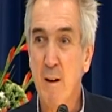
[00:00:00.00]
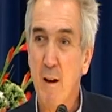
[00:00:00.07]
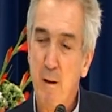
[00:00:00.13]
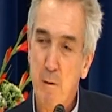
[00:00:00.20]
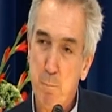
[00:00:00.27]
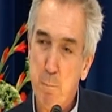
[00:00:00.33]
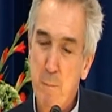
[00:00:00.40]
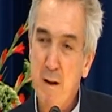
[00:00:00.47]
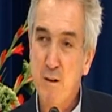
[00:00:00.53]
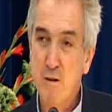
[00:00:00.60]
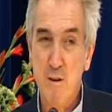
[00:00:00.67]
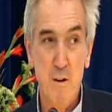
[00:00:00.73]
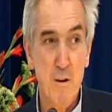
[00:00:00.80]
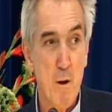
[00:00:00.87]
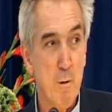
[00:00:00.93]
It meant
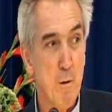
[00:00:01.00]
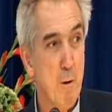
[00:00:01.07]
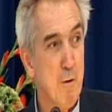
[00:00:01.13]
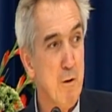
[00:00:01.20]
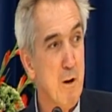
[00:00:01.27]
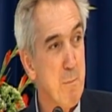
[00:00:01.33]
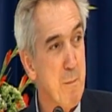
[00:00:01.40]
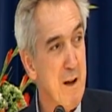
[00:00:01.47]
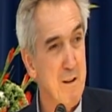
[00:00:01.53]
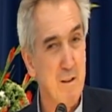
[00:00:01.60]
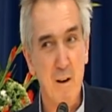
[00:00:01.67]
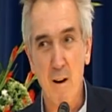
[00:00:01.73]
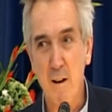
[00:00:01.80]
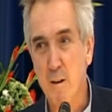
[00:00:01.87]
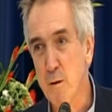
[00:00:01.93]
she no longer met
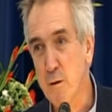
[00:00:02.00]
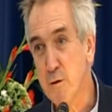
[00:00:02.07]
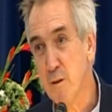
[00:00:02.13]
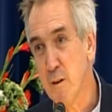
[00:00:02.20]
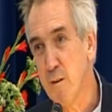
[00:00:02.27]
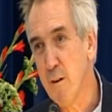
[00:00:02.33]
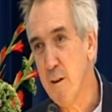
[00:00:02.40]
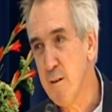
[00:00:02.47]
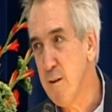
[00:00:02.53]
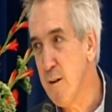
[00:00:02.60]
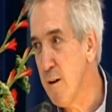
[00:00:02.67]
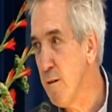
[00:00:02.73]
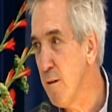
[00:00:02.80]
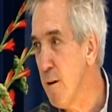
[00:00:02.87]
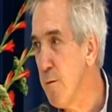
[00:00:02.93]
diagnostic
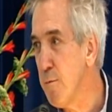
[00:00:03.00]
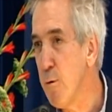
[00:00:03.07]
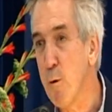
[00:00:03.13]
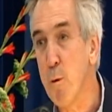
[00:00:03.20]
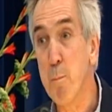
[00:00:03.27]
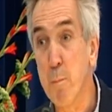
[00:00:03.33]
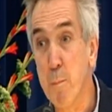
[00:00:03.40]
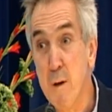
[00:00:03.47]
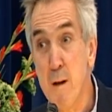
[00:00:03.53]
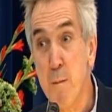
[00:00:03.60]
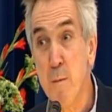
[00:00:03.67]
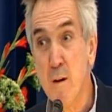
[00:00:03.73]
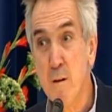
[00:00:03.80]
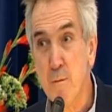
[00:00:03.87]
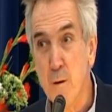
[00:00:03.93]
criteria for
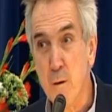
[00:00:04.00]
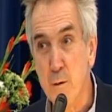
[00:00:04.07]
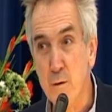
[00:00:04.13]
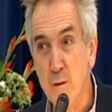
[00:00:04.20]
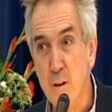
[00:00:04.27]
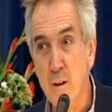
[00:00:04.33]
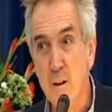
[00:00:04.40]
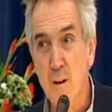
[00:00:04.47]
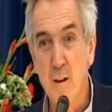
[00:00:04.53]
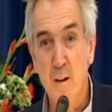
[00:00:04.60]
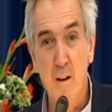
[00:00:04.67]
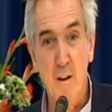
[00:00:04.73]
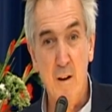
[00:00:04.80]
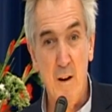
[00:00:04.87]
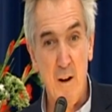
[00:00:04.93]
bulimia nervosa,
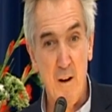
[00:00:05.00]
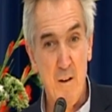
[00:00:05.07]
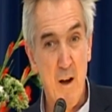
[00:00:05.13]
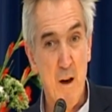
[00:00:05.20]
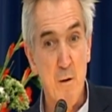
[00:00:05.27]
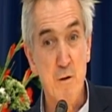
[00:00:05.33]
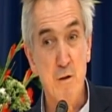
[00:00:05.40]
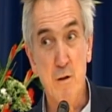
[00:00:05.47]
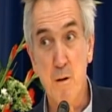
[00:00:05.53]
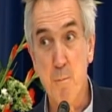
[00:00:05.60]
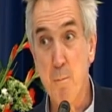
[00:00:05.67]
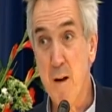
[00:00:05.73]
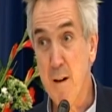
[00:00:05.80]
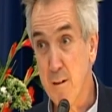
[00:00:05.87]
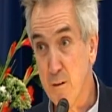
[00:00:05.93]
and now she
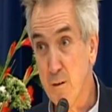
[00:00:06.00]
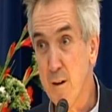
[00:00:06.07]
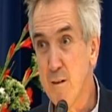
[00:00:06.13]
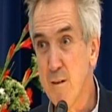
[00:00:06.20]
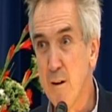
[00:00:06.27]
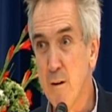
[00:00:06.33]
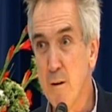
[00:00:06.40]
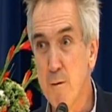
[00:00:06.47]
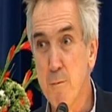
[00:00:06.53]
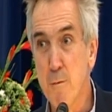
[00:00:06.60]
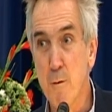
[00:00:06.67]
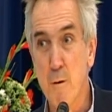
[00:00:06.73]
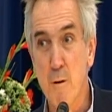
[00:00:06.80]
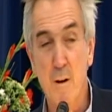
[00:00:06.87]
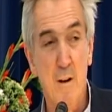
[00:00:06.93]
met criteria
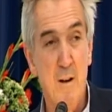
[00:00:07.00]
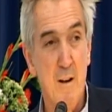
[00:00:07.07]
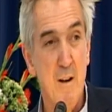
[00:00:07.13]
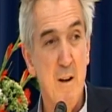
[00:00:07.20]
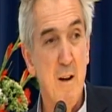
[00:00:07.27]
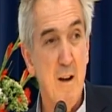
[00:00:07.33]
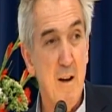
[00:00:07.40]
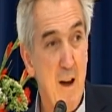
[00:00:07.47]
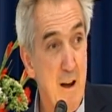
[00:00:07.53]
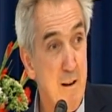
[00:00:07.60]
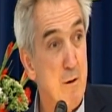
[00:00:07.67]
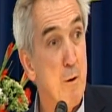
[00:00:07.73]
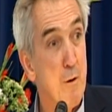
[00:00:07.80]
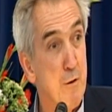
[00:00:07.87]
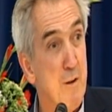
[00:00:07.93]
for
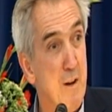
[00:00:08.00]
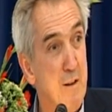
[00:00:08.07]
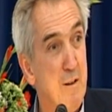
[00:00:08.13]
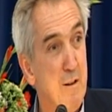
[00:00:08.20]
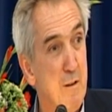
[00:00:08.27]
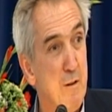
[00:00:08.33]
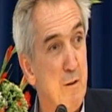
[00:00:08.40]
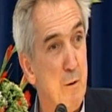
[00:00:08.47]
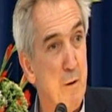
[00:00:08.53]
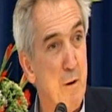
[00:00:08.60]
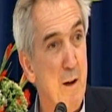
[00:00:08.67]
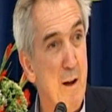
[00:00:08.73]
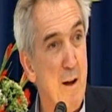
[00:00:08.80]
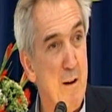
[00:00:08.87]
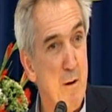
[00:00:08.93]
EDNOS, eating
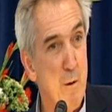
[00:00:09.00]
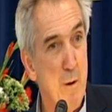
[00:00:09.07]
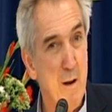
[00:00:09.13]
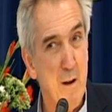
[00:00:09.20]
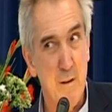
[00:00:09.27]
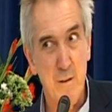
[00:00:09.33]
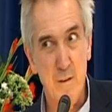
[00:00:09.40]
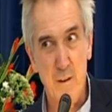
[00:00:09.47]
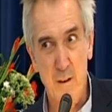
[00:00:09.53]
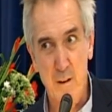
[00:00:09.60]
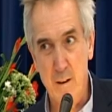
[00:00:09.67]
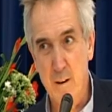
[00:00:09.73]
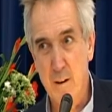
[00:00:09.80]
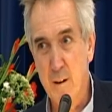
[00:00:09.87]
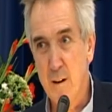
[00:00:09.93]
disorder, NOS.
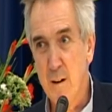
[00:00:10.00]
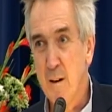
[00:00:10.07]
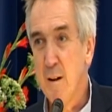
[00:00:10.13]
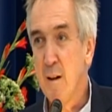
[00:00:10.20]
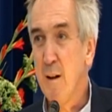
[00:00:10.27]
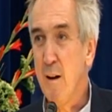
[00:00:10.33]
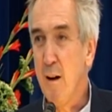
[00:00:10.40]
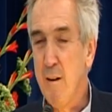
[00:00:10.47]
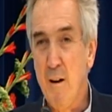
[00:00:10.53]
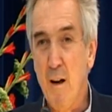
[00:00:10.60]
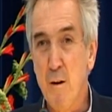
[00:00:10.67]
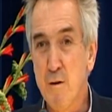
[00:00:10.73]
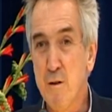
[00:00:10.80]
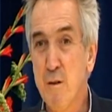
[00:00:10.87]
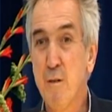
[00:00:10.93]
And
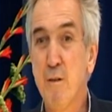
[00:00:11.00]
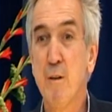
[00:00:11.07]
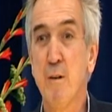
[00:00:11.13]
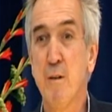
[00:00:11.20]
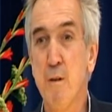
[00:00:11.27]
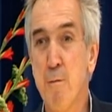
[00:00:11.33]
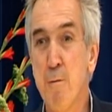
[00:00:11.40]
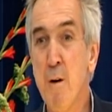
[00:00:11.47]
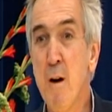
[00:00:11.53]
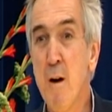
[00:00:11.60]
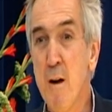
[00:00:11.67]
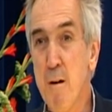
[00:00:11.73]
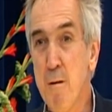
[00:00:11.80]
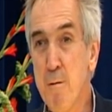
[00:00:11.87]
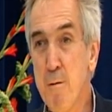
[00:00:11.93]
now she's 35.